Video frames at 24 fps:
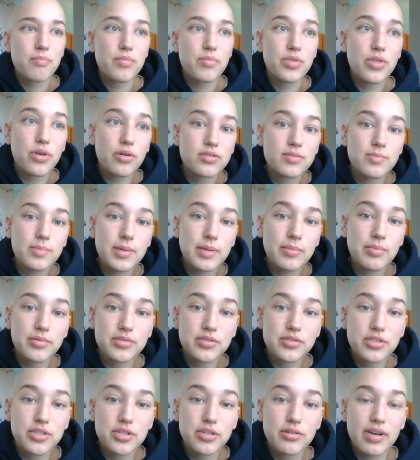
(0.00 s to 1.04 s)
those people
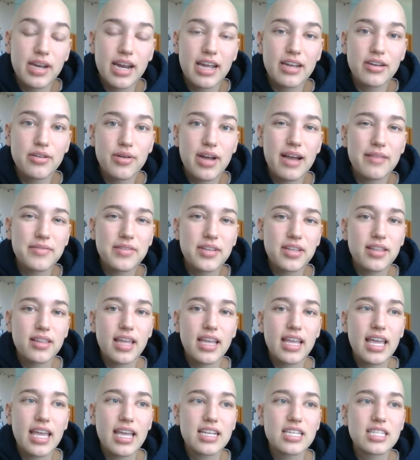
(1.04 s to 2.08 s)
do. And I don't have to,
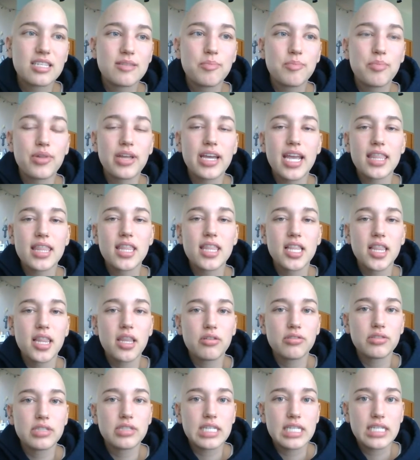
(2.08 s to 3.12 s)
like, explain the
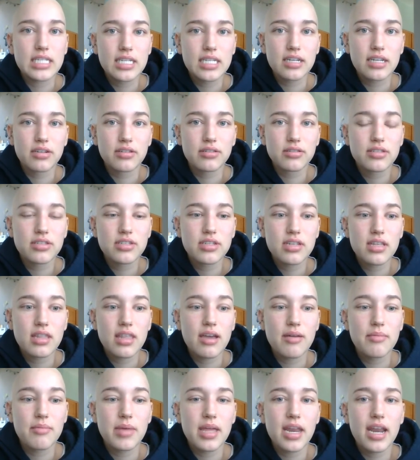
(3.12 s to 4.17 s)
little details to
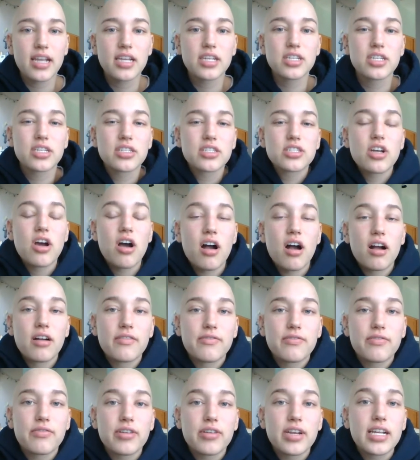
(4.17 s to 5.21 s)
them. And I could just talk
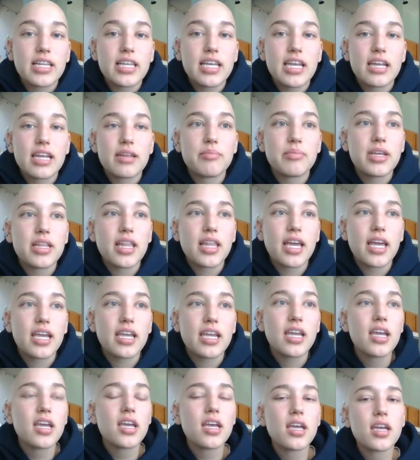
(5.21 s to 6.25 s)
freely and be
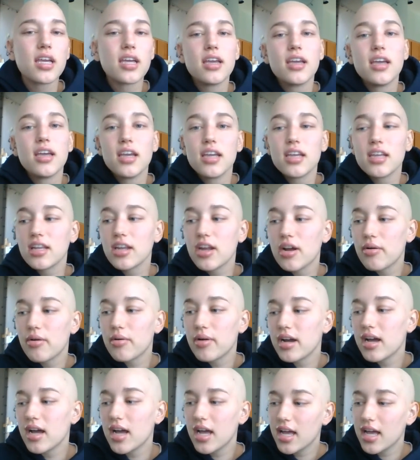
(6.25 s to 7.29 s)
like, you know
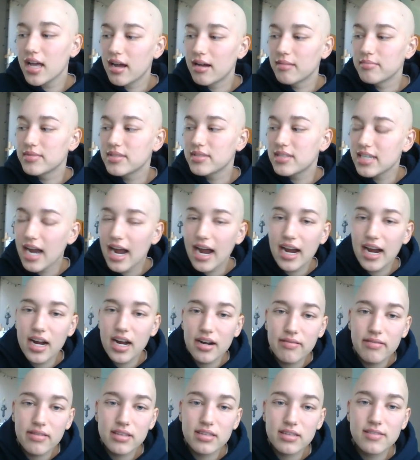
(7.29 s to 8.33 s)
what, I'm
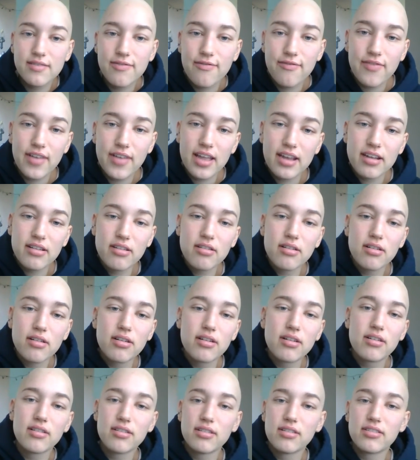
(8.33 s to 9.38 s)
tired of this
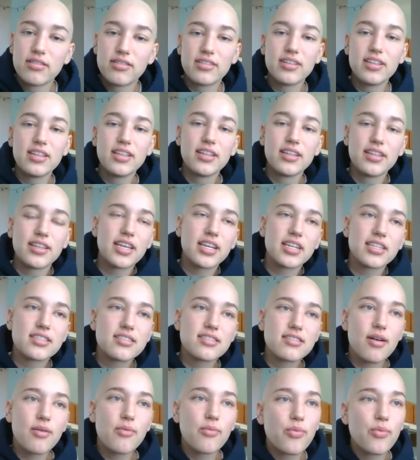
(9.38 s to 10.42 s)
fentanyl, like,
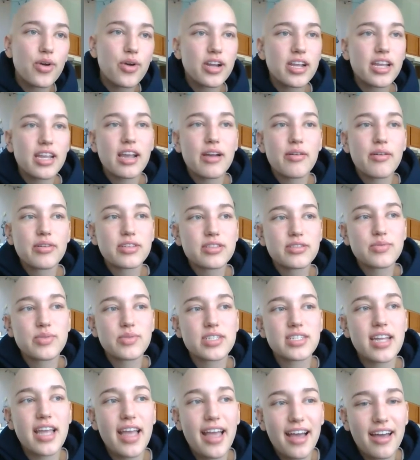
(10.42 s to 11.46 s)
it's not working, I want to
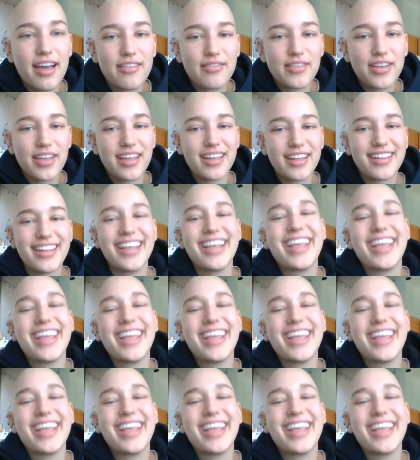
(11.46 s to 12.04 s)
switch to Advan,